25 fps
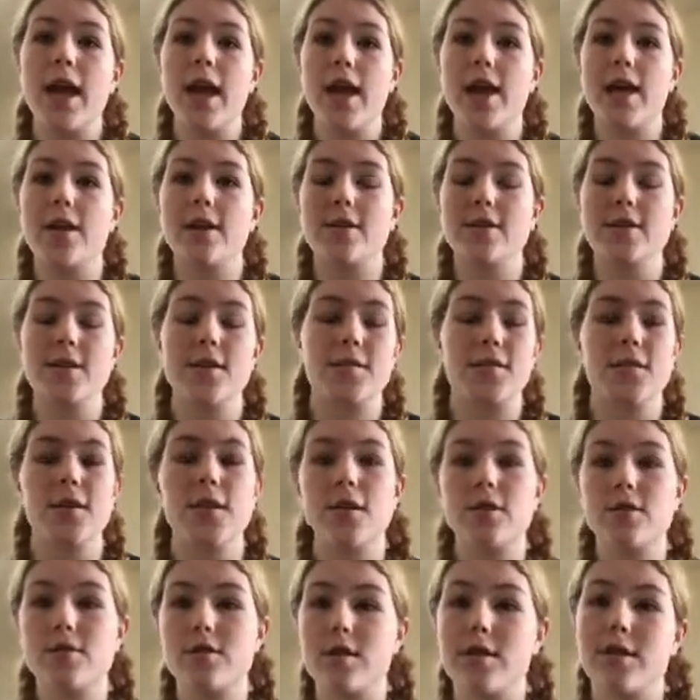and stuff
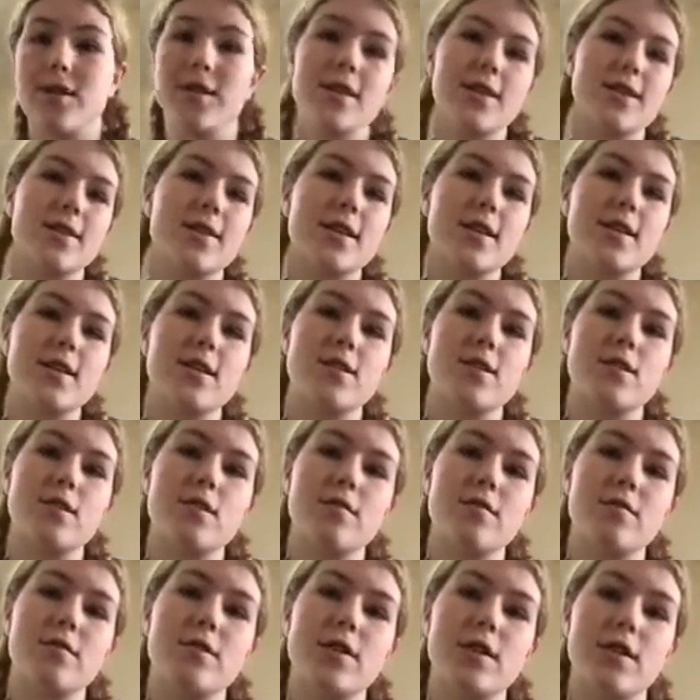that goes on inside the
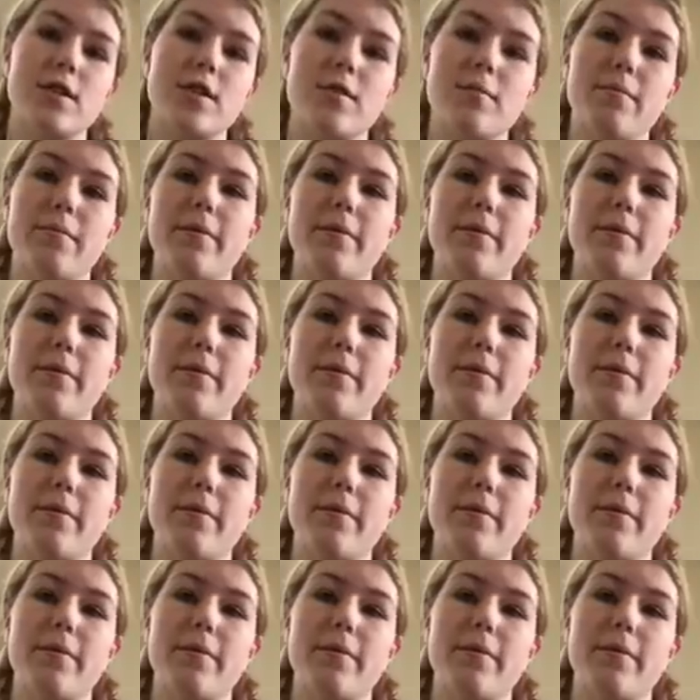service dog